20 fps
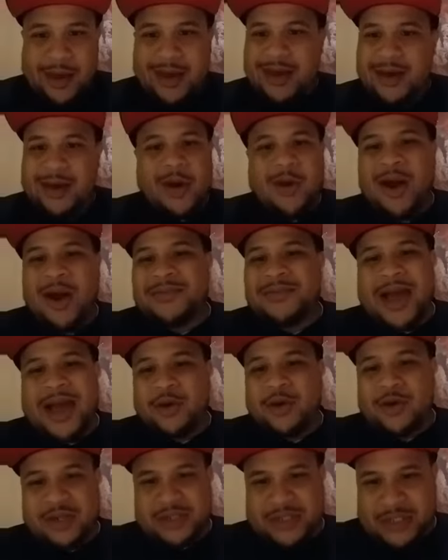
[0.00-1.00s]
No, I'm not
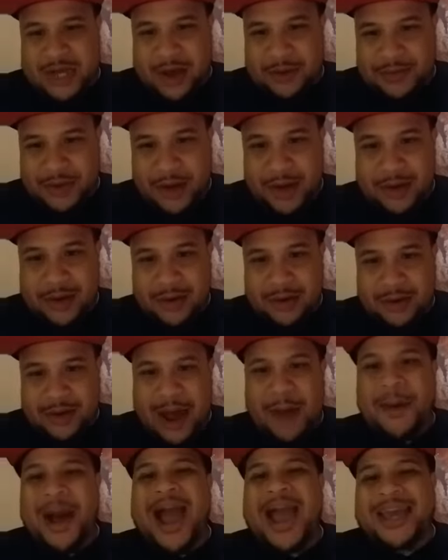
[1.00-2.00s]
going to stop yelling.
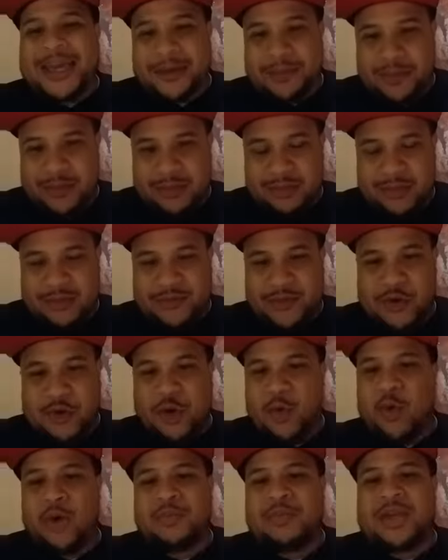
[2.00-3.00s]
I'm hype. If you
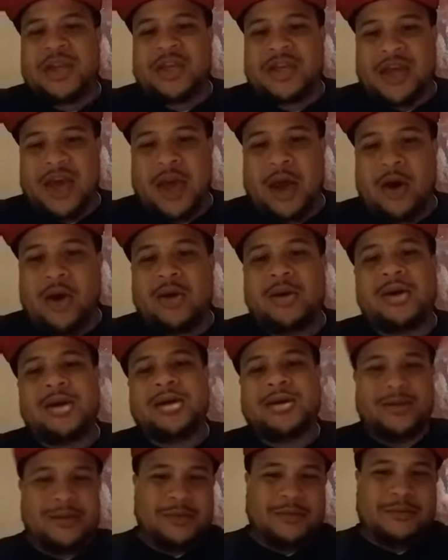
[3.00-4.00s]
don't want me to yell,
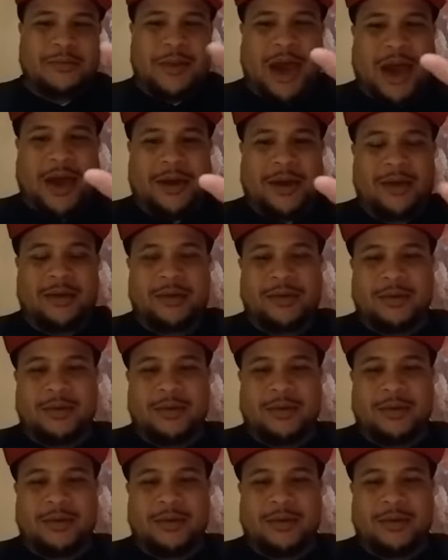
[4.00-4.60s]
bye.